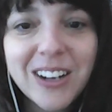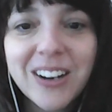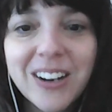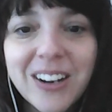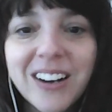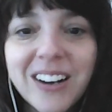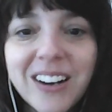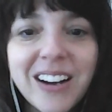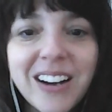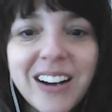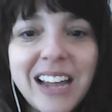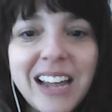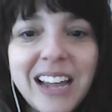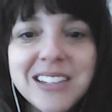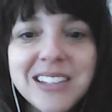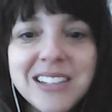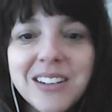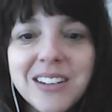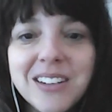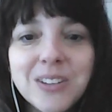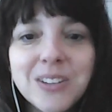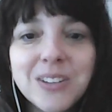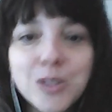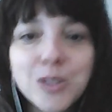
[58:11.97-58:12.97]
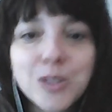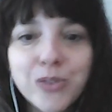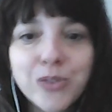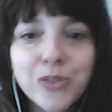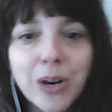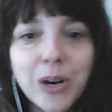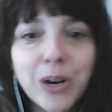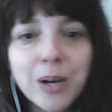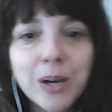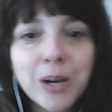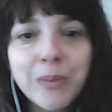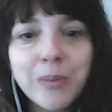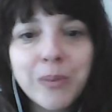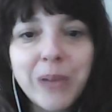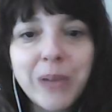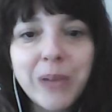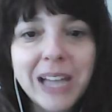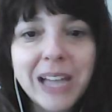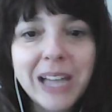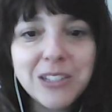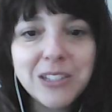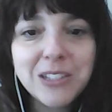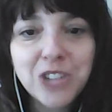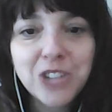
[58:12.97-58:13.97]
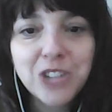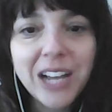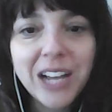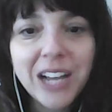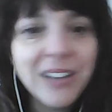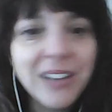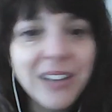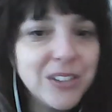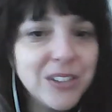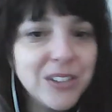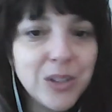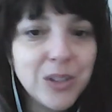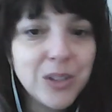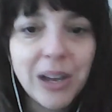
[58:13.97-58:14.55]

her aunt and uncle's farm as a child.